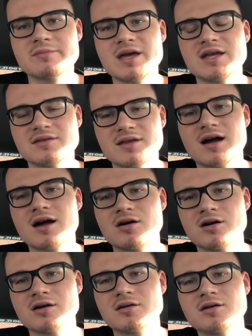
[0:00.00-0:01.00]
the main thing I
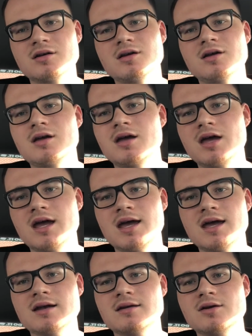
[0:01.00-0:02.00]
heard.
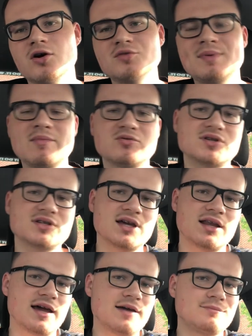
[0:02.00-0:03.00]
And those people just
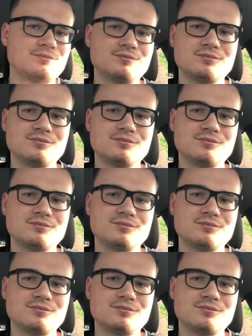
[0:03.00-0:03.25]
get like